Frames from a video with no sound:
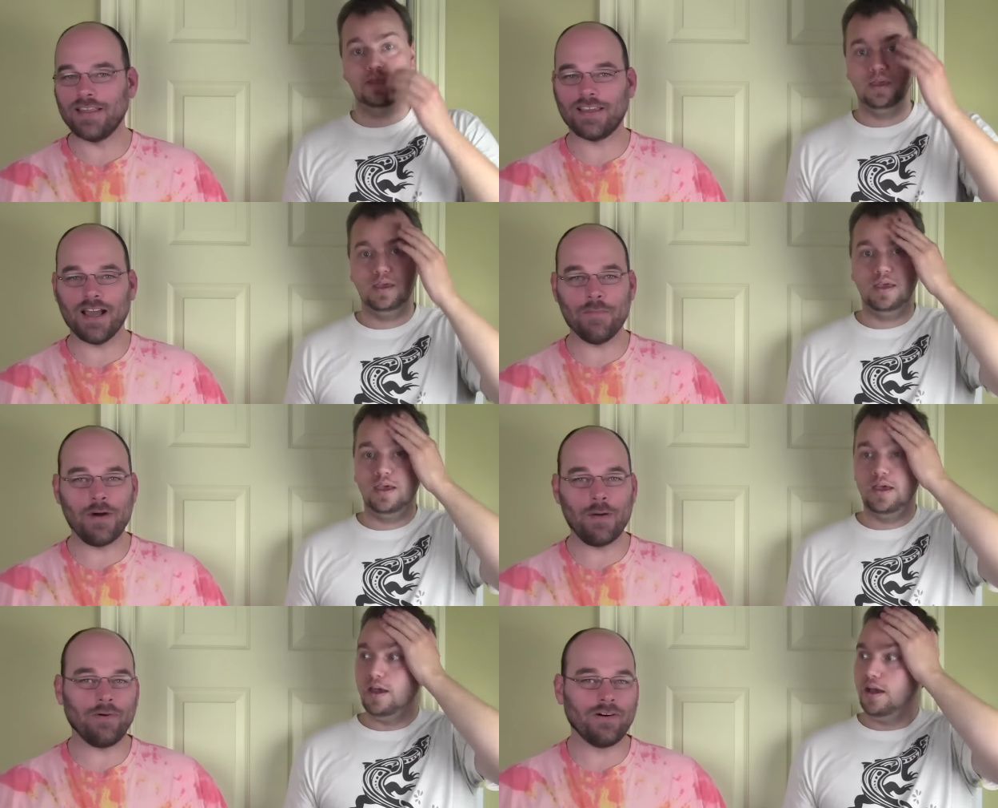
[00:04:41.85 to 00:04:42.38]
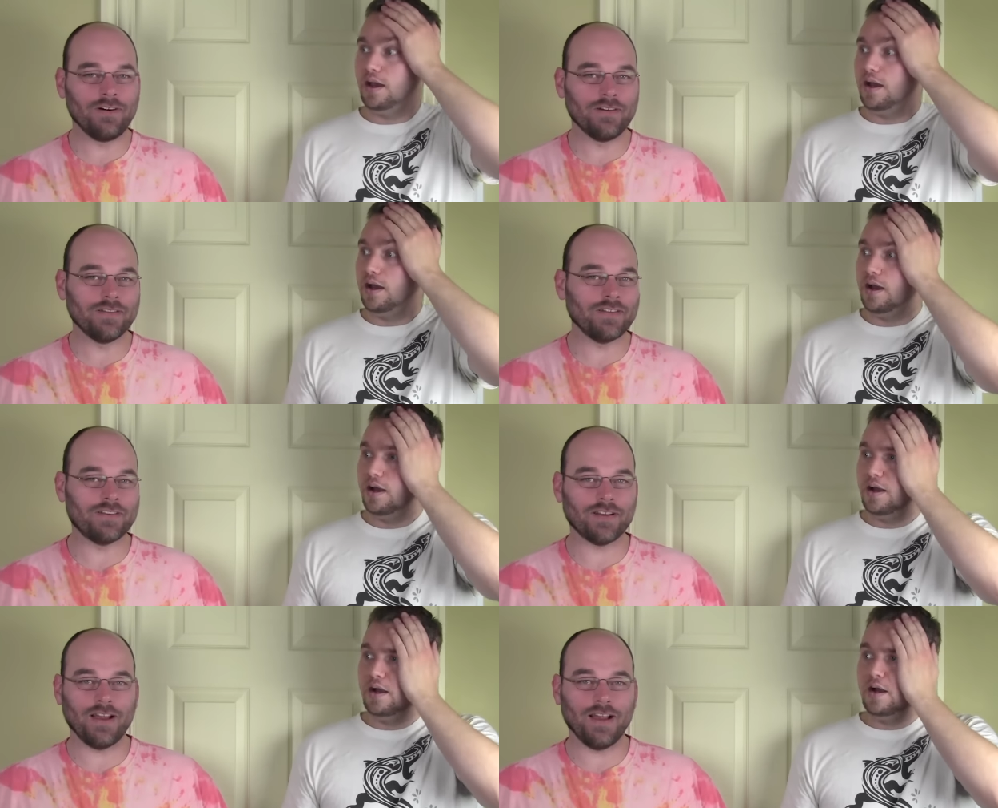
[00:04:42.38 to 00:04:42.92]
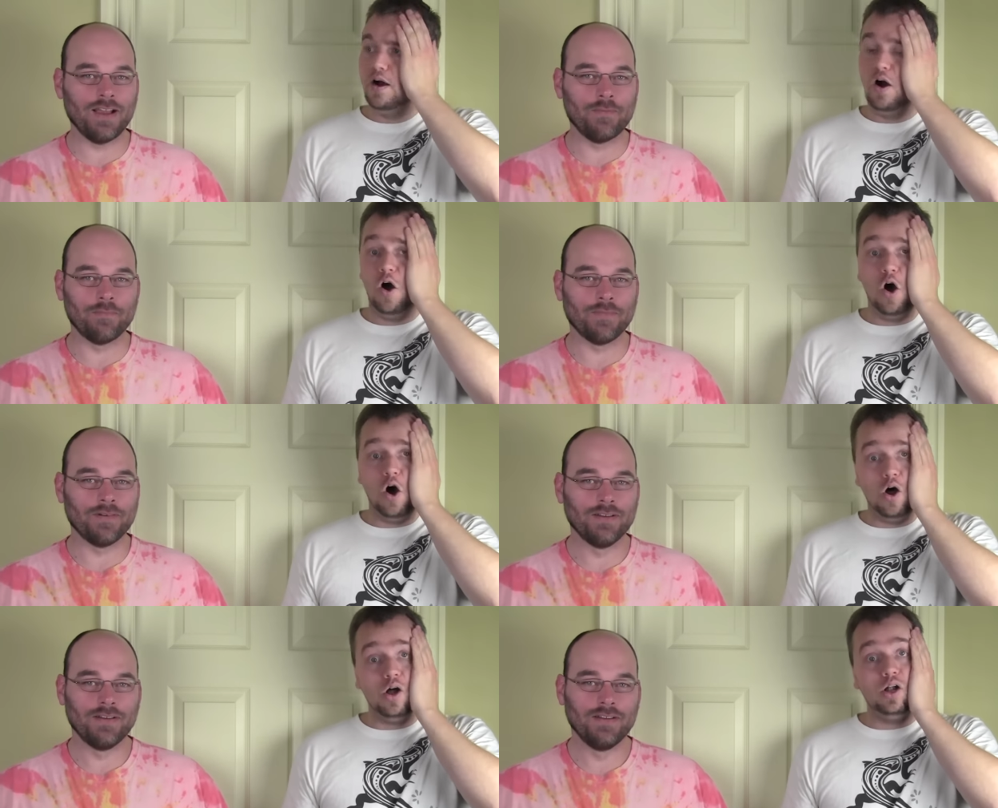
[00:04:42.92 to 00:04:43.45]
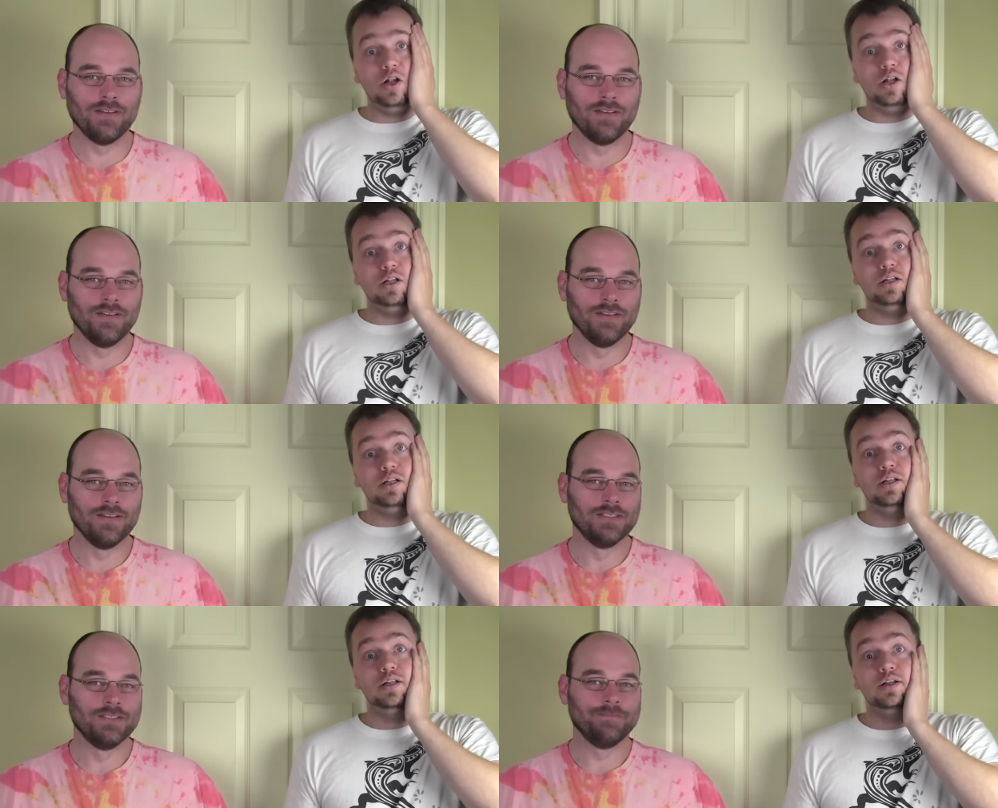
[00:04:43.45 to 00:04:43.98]
Speaker 1: they come up all the time.
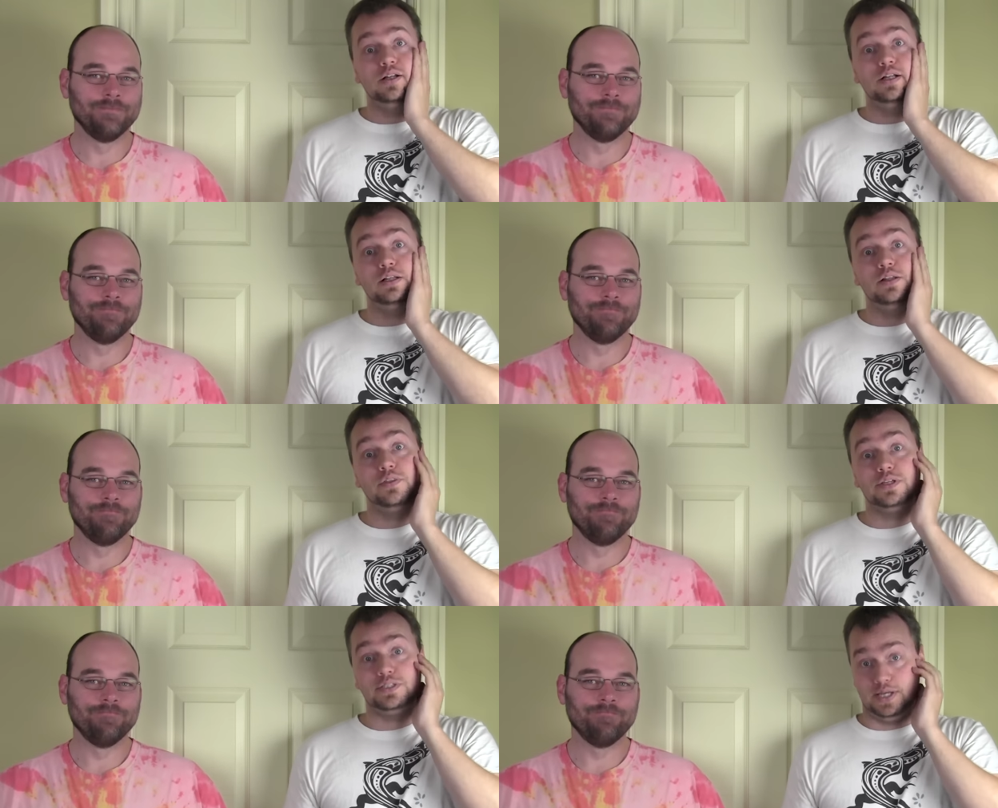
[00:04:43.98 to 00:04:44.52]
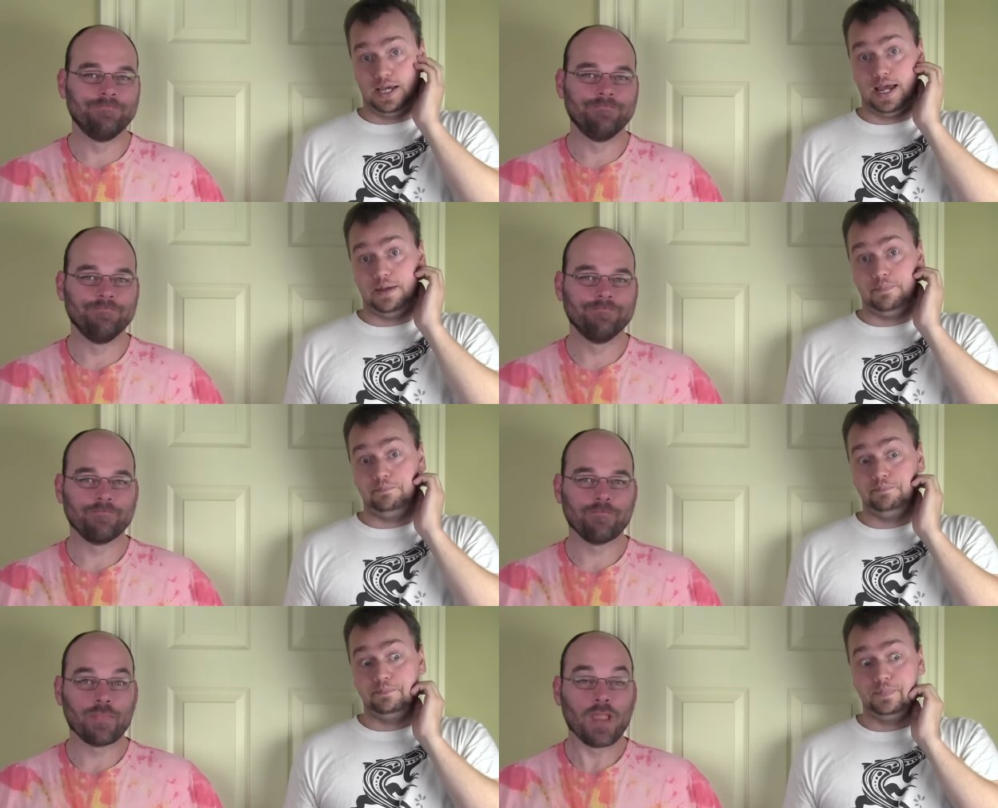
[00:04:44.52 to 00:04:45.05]
All the time.